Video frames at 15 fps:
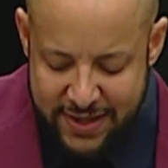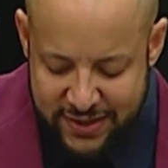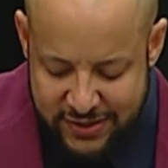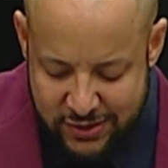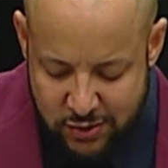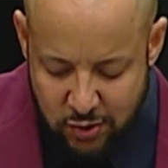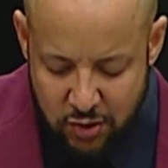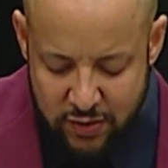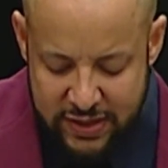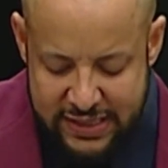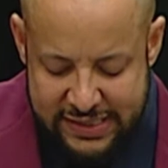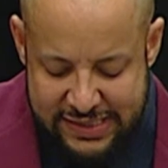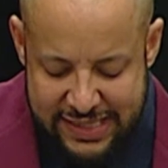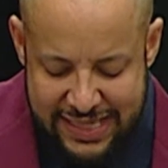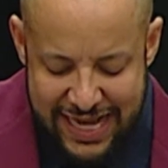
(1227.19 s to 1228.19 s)
the
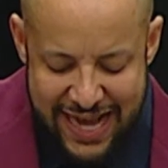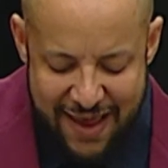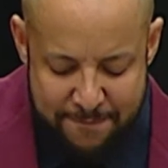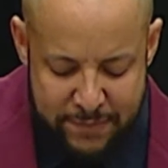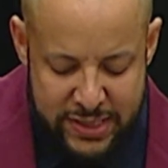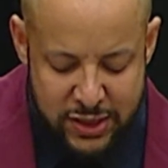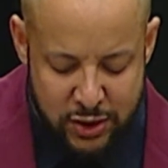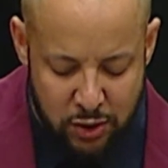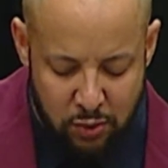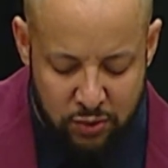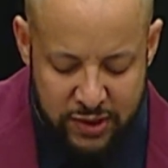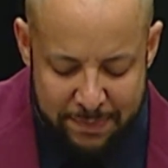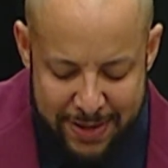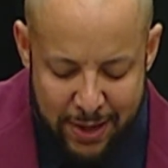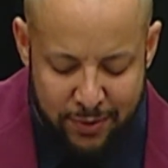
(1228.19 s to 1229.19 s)
stories that have been
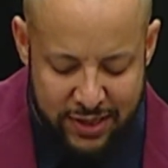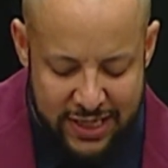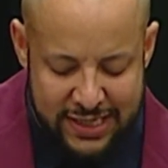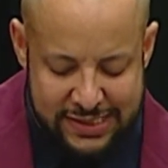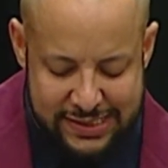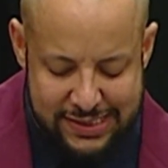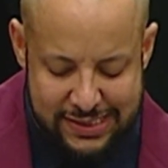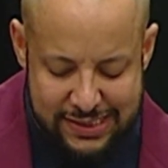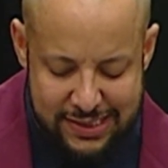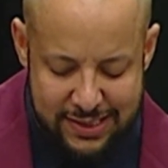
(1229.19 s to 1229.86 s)
told about us.